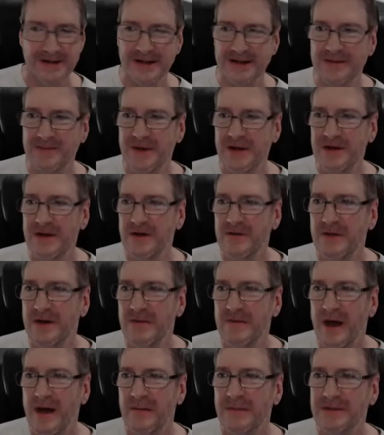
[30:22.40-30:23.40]
has this been U
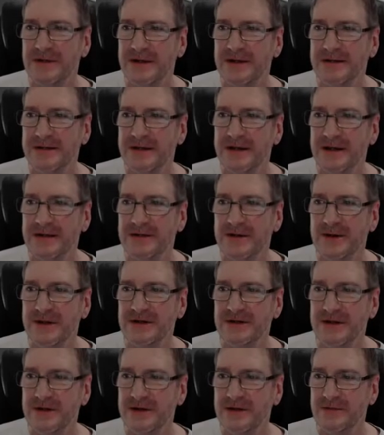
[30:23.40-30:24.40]
V mapped is the next
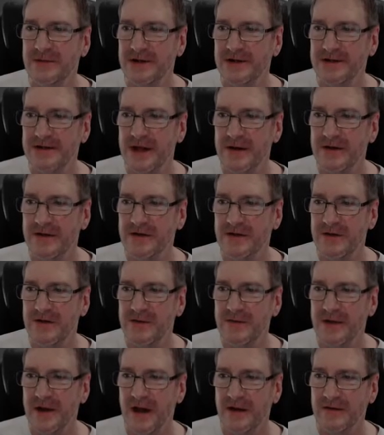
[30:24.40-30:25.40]
question. We're just going
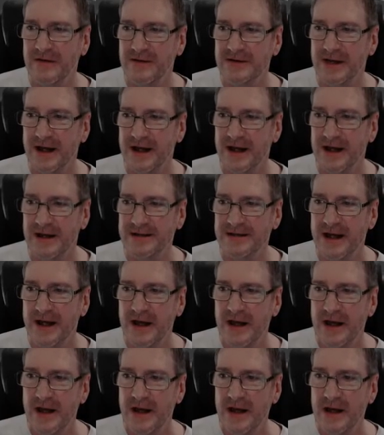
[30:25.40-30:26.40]
through to, it looks like it has.
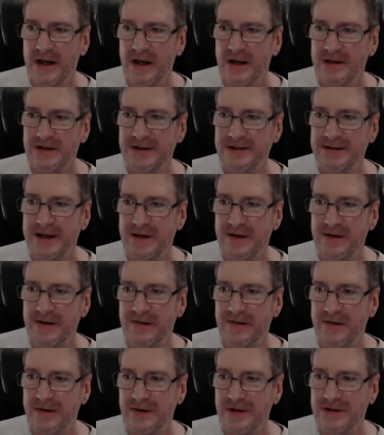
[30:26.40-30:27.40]
Just going
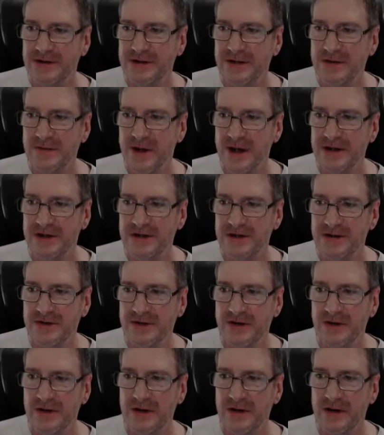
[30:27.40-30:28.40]
through to make
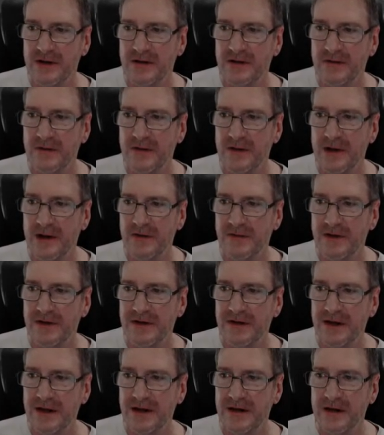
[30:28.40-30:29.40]
sure
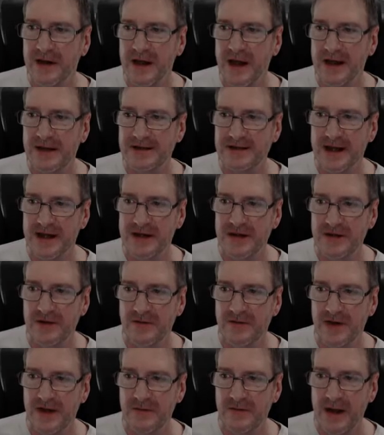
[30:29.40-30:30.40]
everything has a
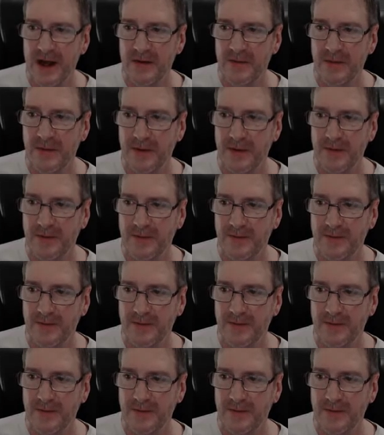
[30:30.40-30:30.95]
U V map.